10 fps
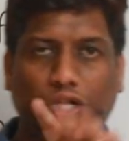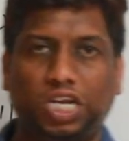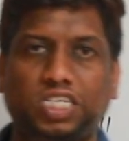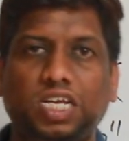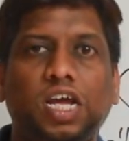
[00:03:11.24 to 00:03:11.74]

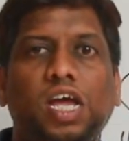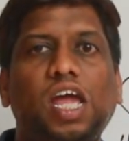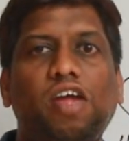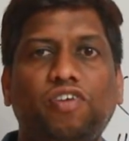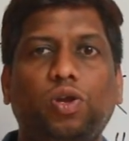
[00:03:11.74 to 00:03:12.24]
tokens.
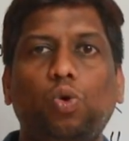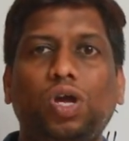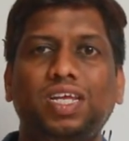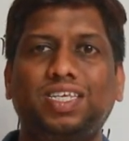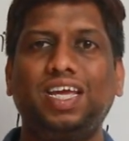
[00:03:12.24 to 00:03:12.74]
If a
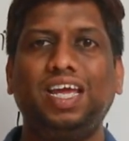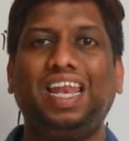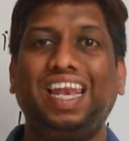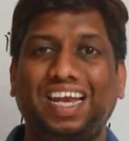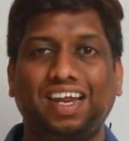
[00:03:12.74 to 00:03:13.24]
token is
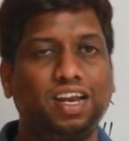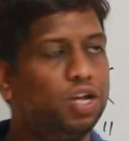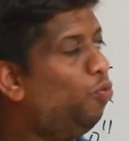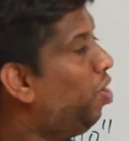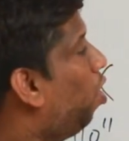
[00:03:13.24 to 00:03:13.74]
a letter,
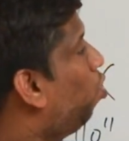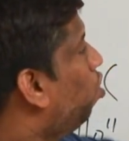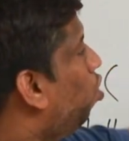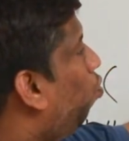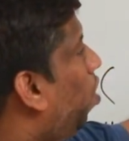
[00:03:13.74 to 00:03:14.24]
we
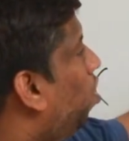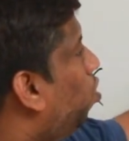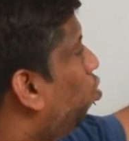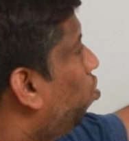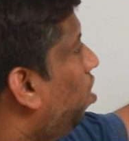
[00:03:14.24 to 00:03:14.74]
have 1,
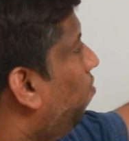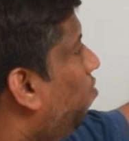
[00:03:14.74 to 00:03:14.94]
2, 3,